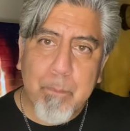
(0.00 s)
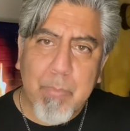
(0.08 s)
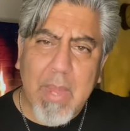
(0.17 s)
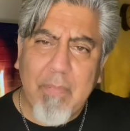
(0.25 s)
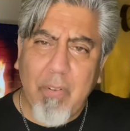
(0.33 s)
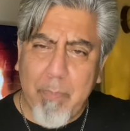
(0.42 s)

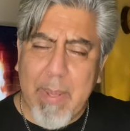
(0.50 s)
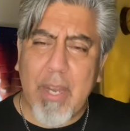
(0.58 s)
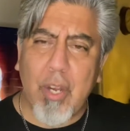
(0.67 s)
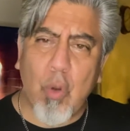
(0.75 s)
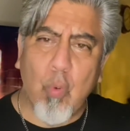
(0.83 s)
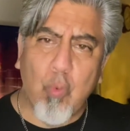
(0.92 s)
You ever been
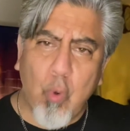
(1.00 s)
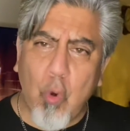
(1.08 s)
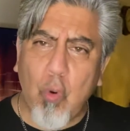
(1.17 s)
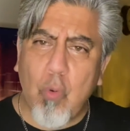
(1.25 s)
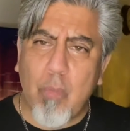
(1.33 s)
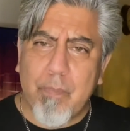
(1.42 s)
in a
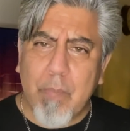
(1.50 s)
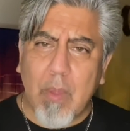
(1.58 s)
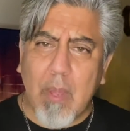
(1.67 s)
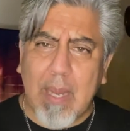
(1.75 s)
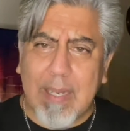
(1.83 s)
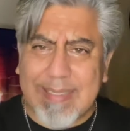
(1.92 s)
room,
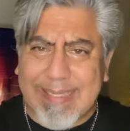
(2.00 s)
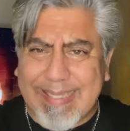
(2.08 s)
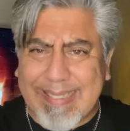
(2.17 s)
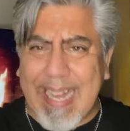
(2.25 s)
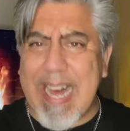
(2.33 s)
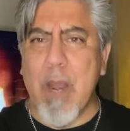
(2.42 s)
a
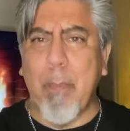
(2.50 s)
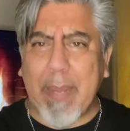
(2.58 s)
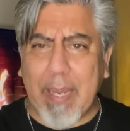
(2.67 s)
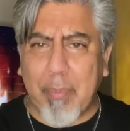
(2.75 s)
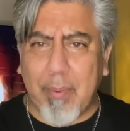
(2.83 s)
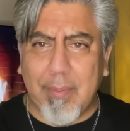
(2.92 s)
ton of
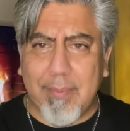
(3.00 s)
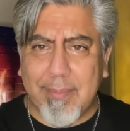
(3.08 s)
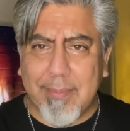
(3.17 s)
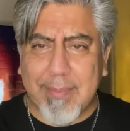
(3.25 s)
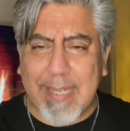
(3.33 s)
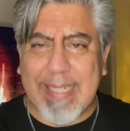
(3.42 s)
people,
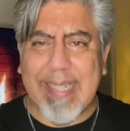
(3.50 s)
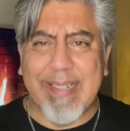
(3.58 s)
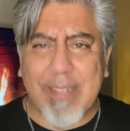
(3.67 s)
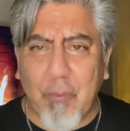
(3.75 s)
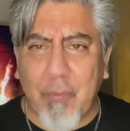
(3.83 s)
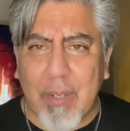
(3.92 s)
and you
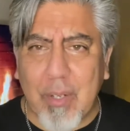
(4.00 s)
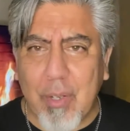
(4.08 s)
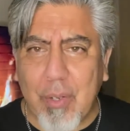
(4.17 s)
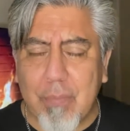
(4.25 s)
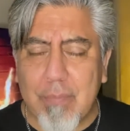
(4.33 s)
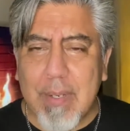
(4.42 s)
still feel
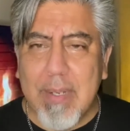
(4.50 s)
alone?